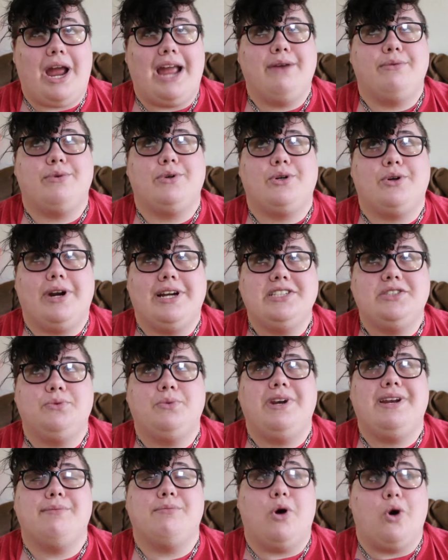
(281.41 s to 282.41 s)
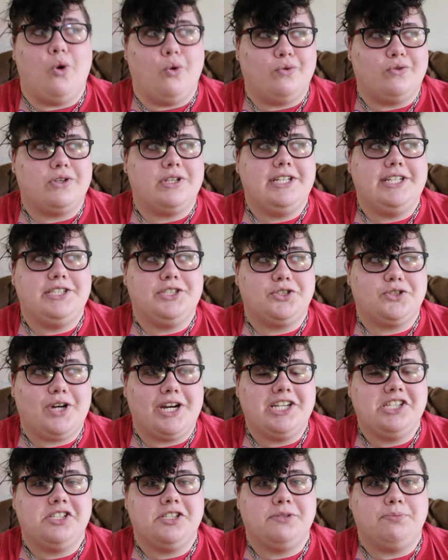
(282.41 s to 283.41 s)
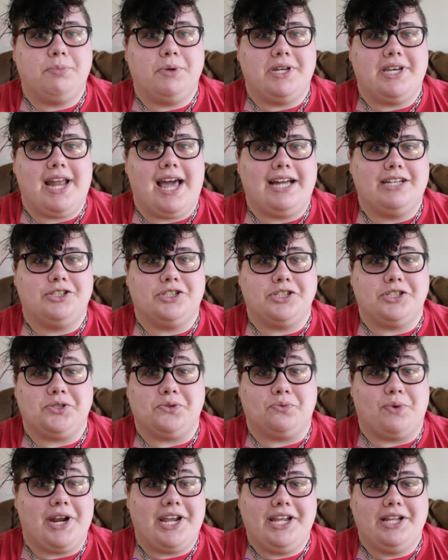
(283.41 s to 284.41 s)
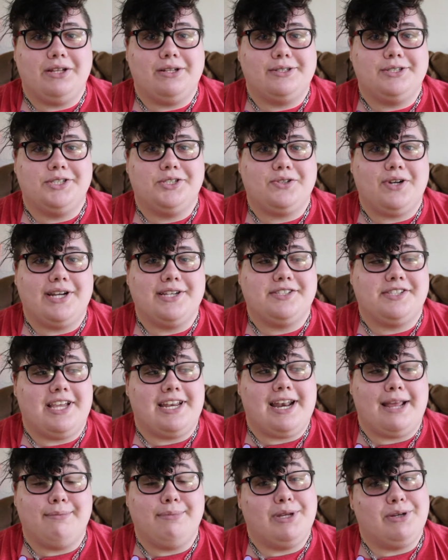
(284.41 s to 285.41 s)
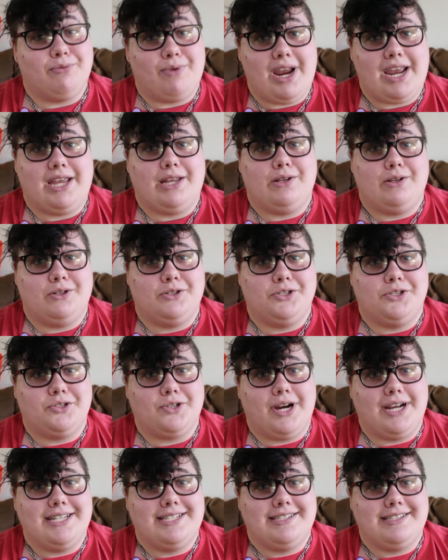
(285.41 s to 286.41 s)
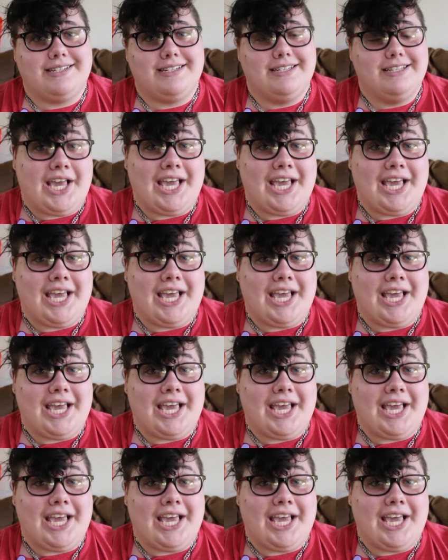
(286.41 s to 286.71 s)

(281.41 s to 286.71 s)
I regress when I'm overly stressed, but not just regular regular stress and I've been regular stressed.